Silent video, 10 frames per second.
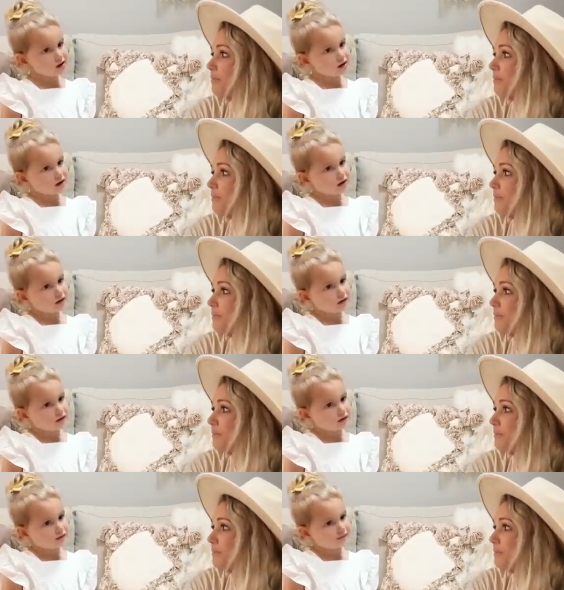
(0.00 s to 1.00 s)

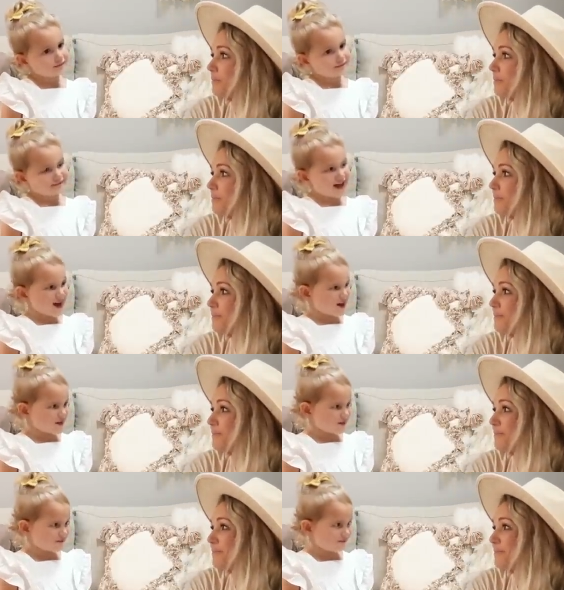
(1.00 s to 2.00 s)

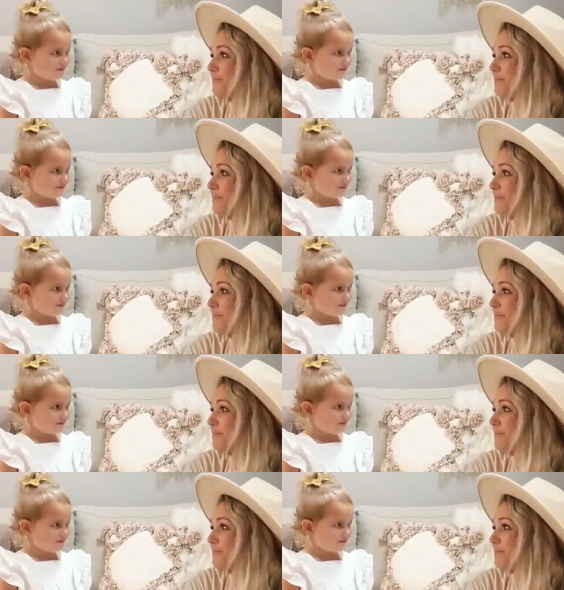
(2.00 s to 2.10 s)
Nothing is said.